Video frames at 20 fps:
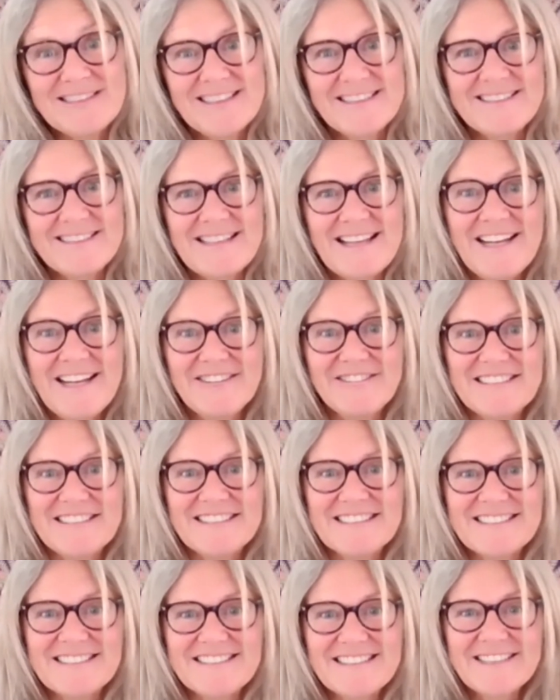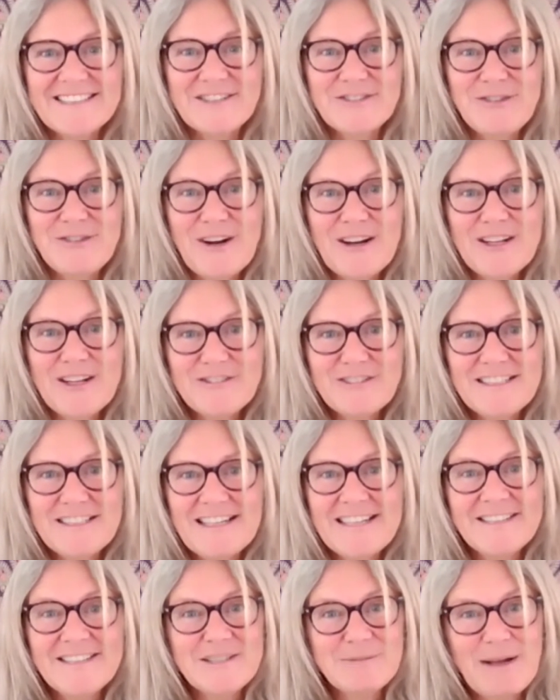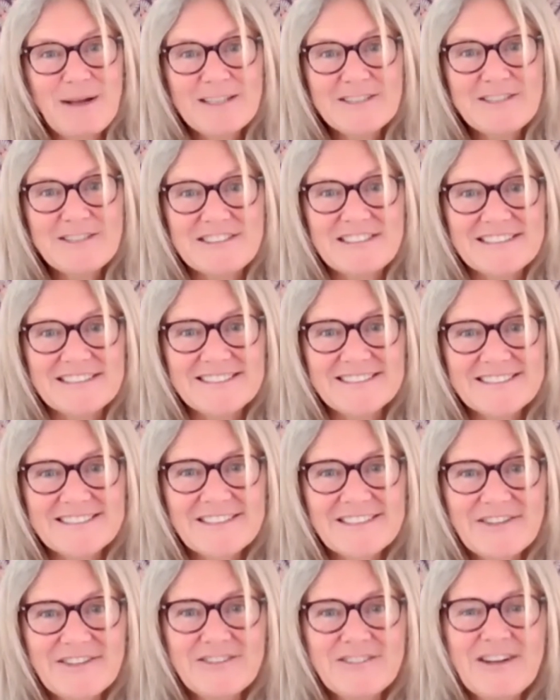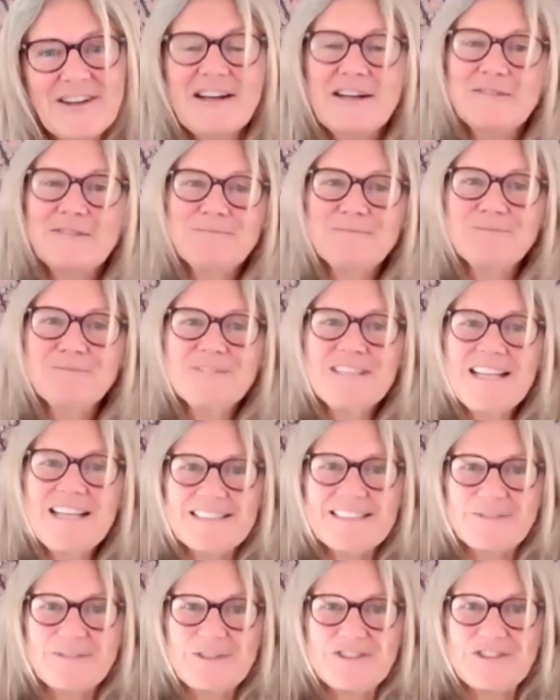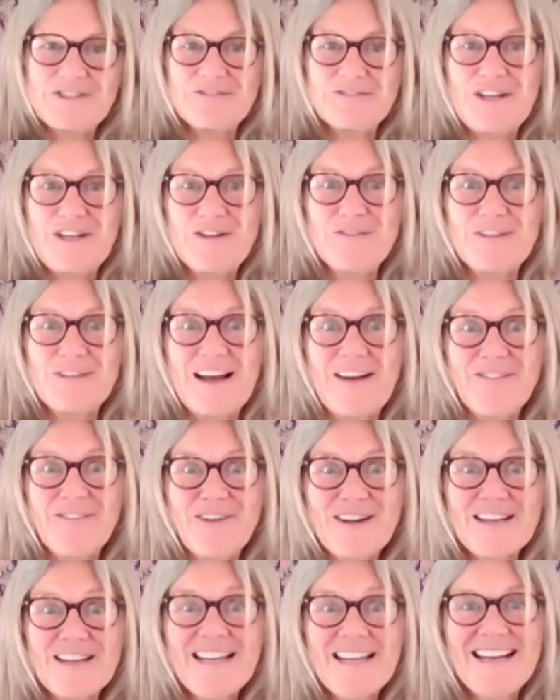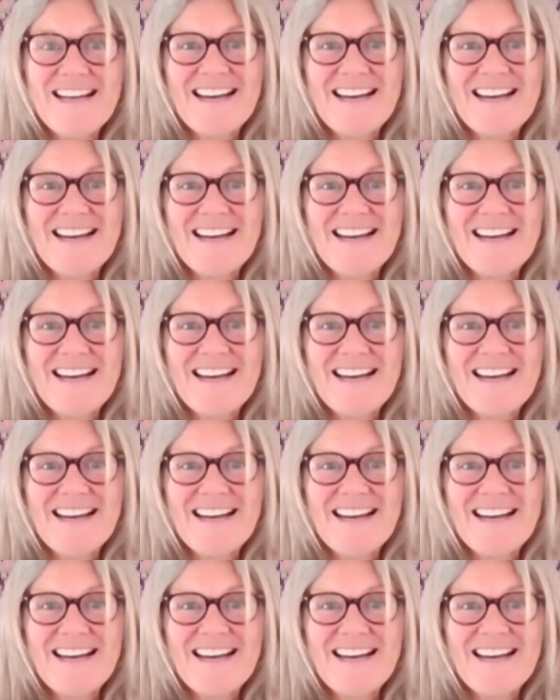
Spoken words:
It's Aries, it's fiery and it's passionate. So yes, we should have known that one.